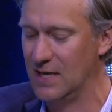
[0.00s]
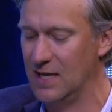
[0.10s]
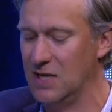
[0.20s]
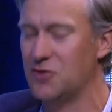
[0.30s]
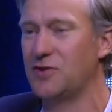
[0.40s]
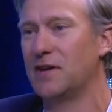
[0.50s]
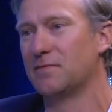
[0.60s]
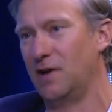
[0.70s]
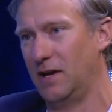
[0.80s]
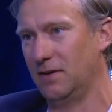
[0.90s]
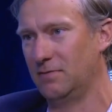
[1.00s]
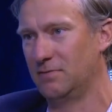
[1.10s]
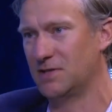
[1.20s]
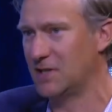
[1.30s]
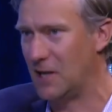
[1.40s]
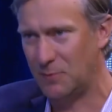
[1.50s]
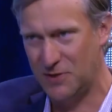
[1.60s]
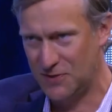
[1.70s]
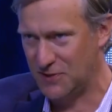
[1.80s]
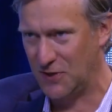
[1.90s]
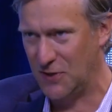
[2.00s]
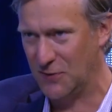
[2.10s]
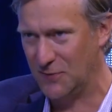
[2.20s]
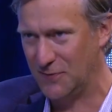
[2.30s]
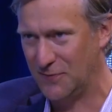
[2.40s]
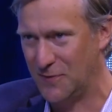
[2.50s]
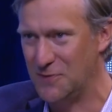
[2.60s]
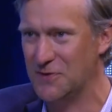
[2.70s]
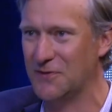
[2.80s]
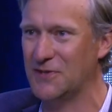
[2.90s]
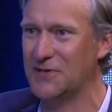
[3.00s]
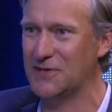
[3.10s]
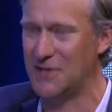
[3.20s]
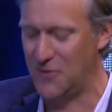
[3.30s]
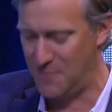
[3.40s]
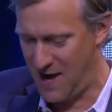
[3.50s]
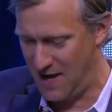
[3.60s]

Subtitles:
in Creative Writing just a couple years ago from University of Southern Maine.